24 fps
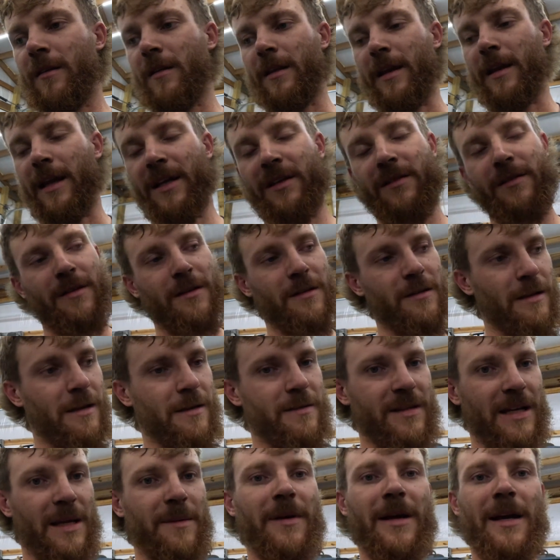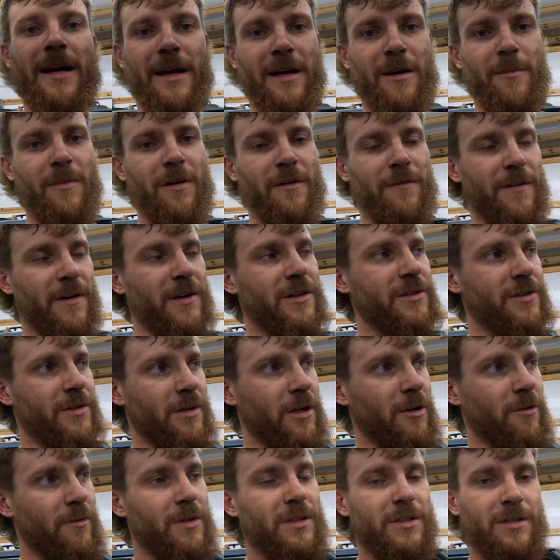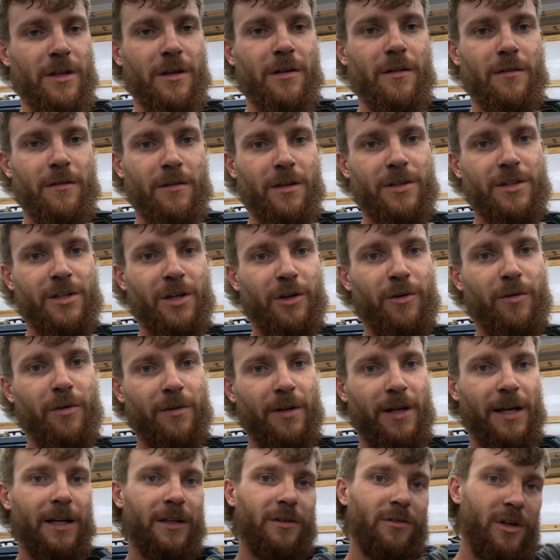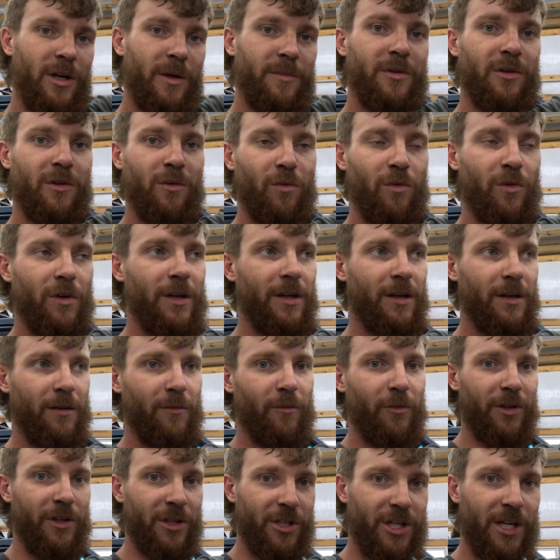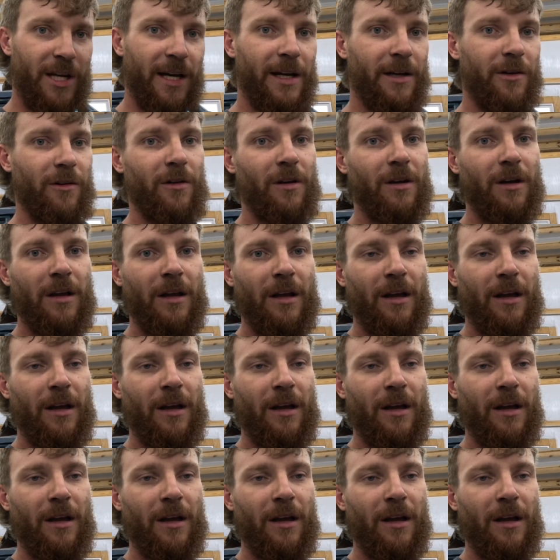and that's the same thing I had on my first truck, was the 2 on the axle up to the 1 with the shackle,